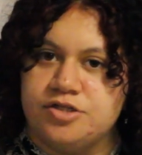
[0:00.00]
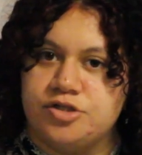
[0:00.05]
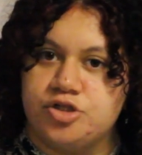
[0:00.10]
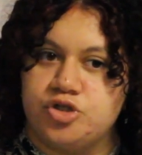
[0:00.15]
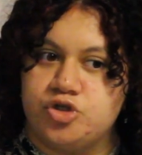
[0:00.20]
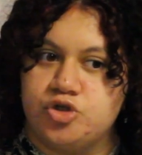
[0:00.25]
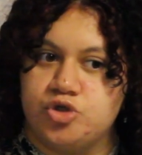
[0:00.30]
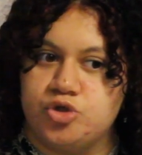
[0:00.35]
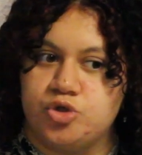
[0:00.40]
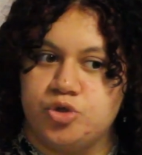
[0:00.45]

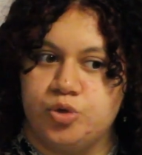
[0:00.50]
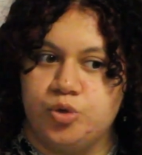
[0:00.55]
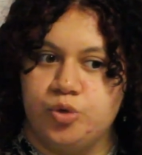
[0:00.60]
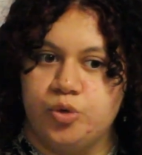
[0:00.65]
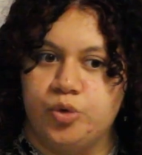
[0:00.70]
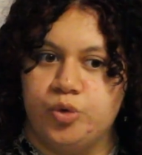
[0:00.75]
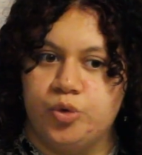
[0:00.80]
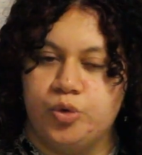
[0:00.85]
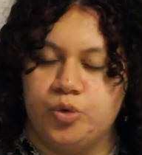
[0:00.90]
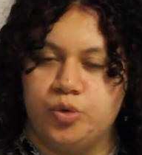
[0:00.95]

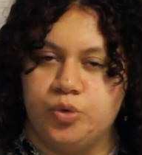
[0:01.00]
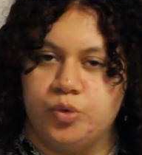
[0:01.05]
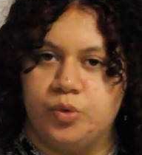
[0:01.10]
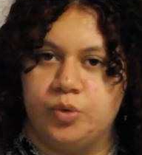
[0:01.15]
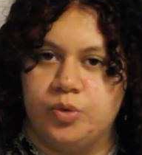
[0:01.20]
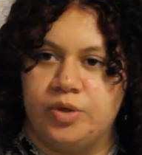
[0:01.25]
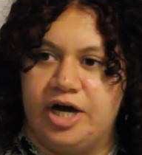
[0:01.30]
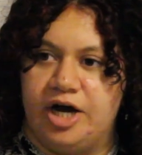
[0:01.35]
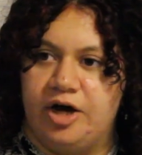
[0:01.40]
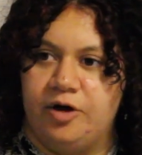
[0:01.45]
to
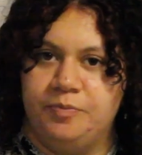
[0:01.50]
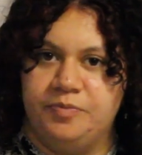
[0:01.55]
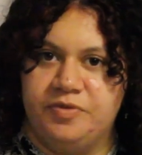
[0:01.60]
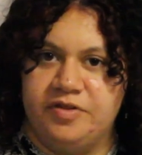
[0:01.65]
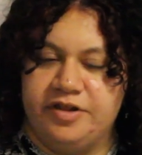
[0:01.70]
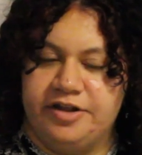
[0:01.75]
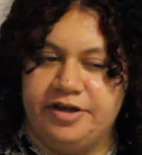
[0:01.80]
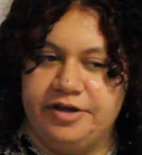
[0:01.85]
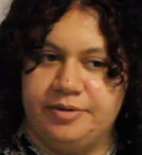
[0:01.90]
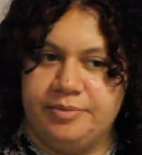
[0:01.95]
help
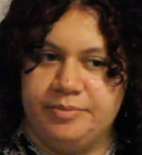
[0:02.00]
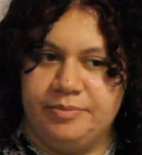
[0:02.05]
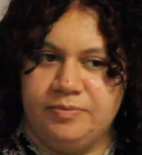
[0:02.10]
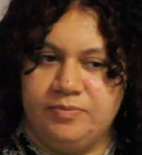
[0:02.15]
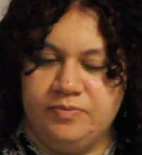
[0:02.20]
them